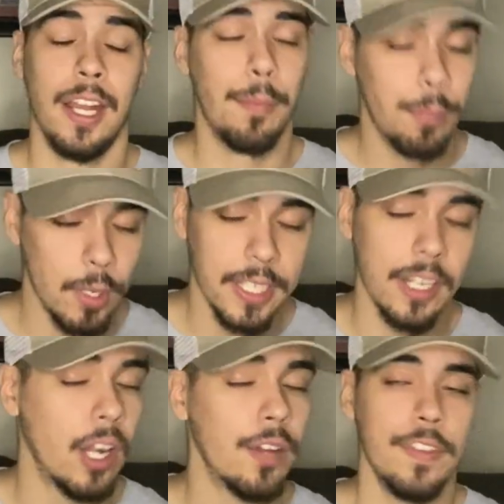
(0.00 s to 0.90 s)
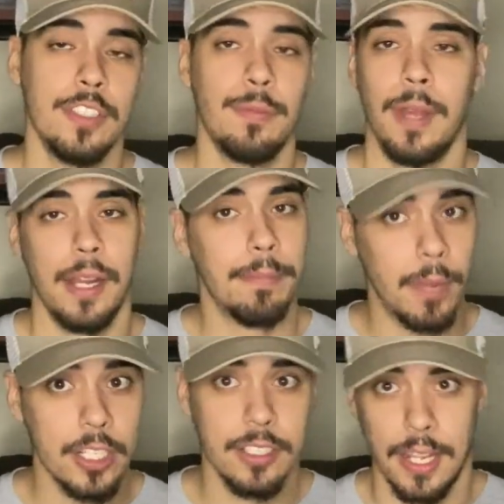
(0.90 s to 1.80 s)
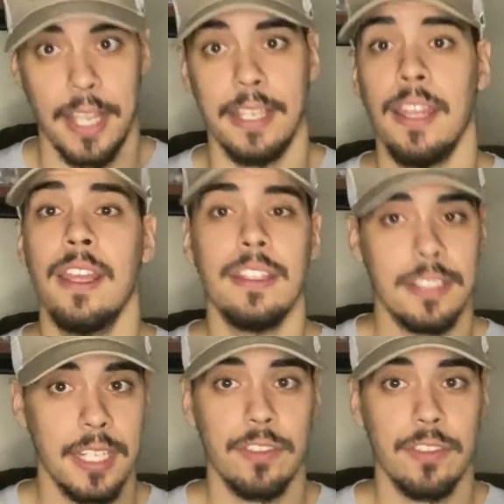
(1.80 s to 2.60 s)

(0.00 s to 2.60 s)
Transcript: a brilliant offensive mind, much like Steve